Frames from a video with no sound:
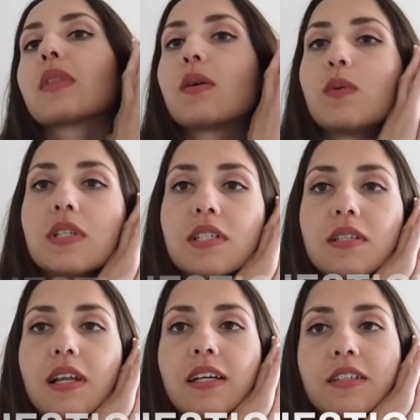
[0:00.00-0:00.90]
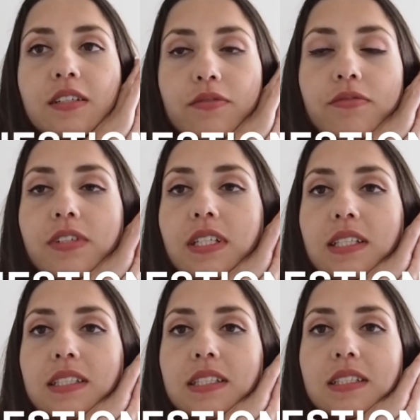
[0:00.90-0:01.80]
What it's like not
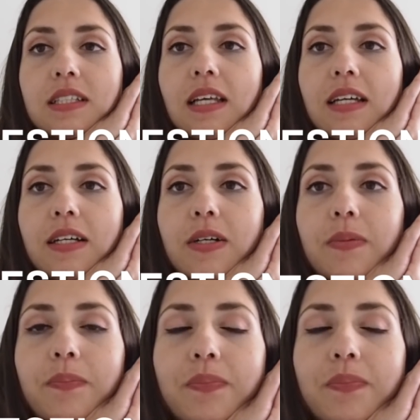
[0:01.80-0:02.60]
feeling, it's like